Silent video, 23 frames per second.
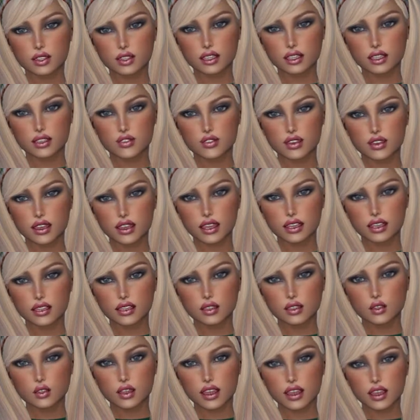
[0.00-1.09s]
I would have
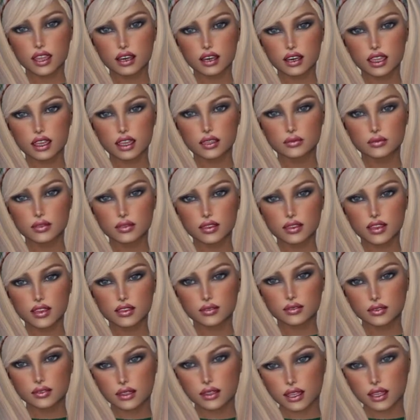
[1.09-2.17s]
eaten a lot. Uh, there's no
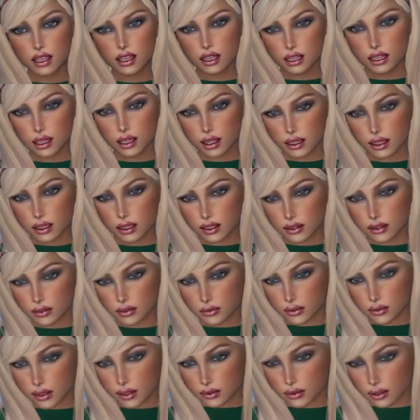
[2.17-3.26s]
point me doing them now.
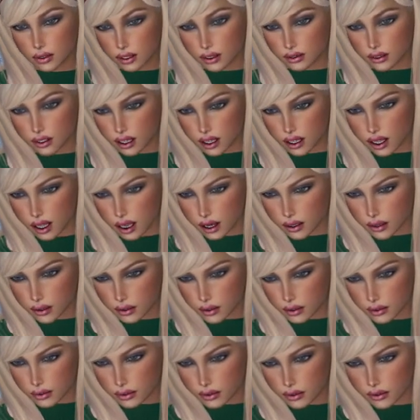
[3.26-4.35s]
So um,
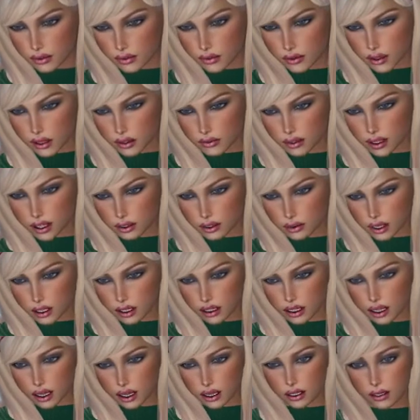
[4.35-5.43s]
yeah, that that's the
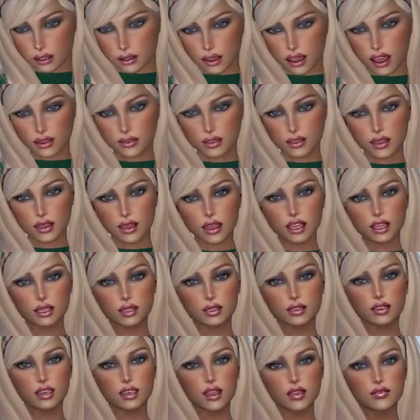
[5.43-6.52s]
agenda. But um,
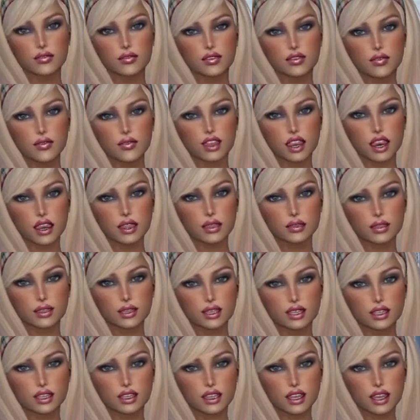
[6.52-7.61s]
yeah, so
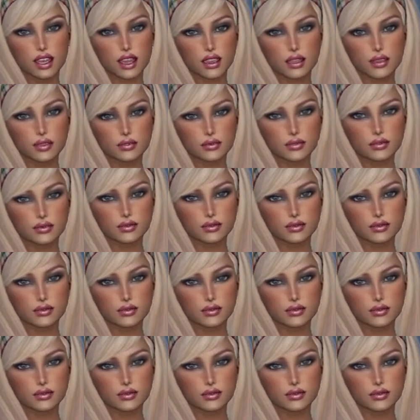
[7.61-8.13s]
uh, eh.